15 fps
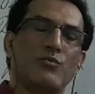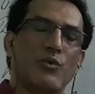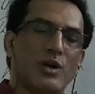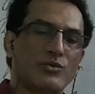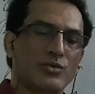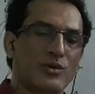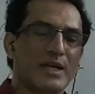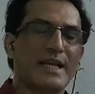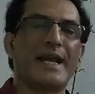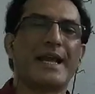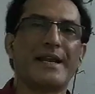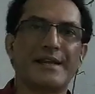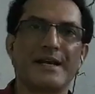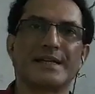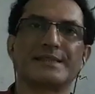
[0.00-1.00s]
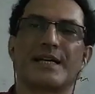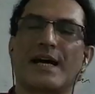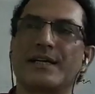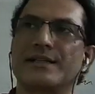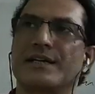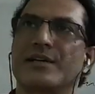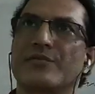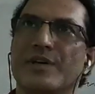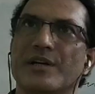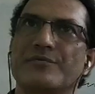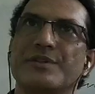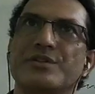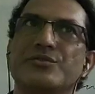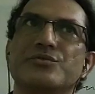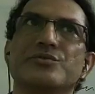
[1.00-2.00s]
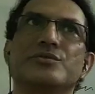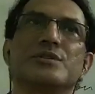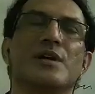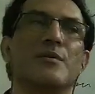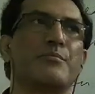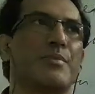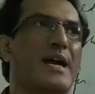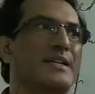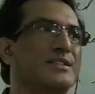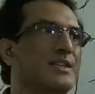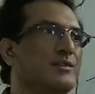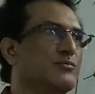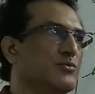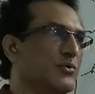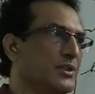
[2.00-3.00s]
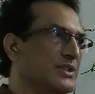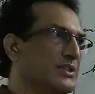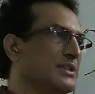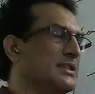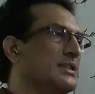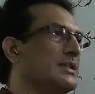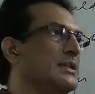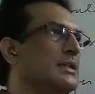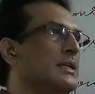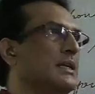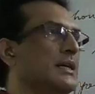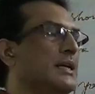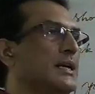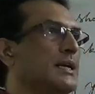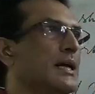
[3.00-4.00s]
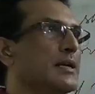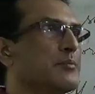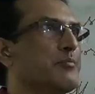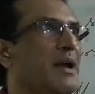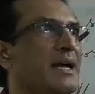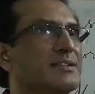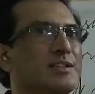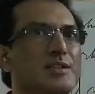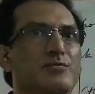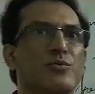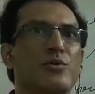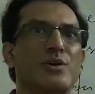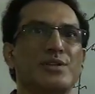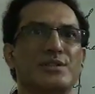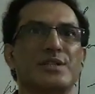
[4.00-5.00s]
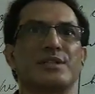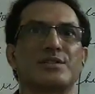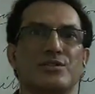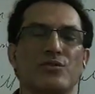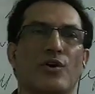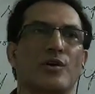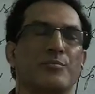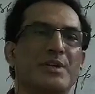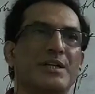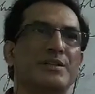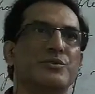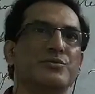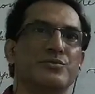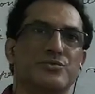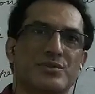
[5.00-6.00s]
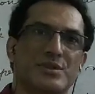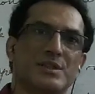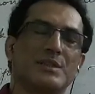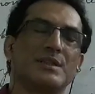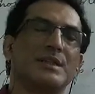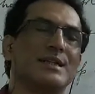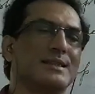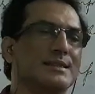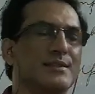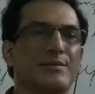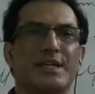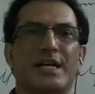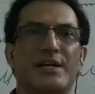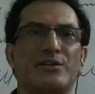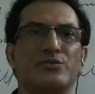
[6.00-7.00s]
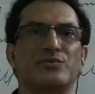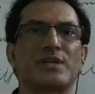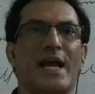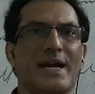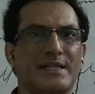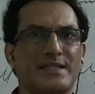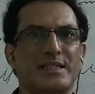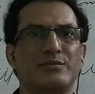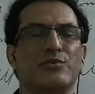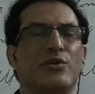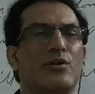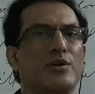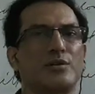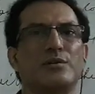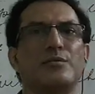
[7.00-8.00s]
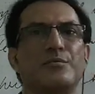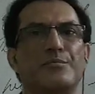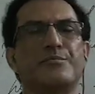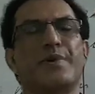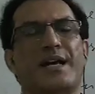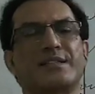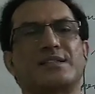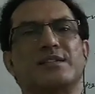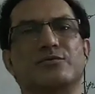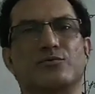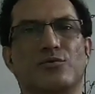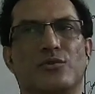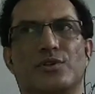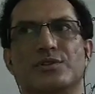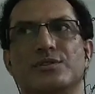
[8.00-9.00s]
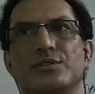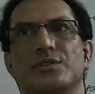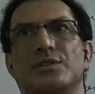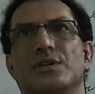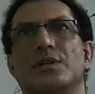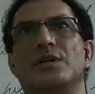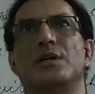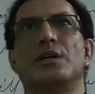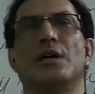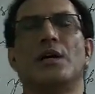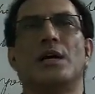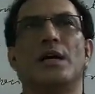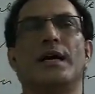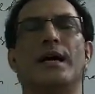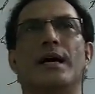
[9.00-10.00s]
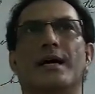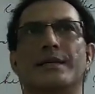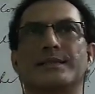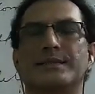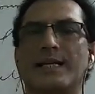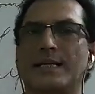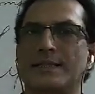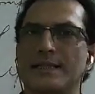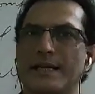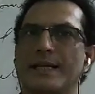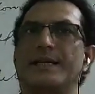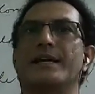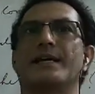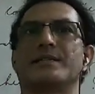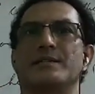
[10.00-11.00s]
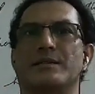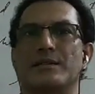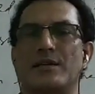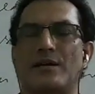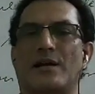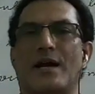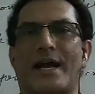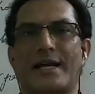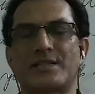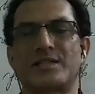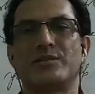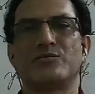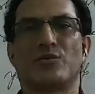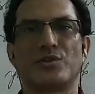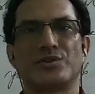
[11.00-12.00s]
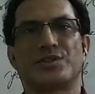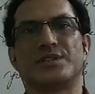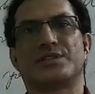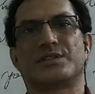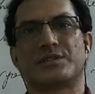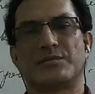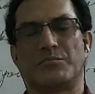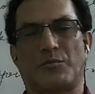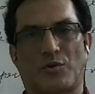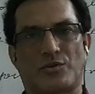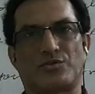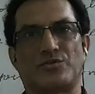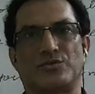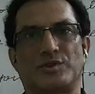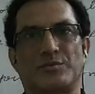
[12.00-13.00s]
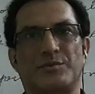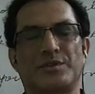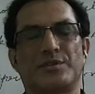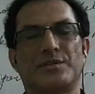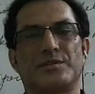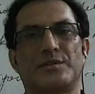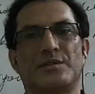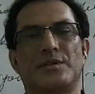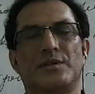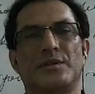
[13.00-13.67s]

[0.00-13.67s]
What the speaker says: what all areas are there where we use passive voice. Like passive voice is normally used. See, we can use active or passive voice. Certain areas active voice is more suitable,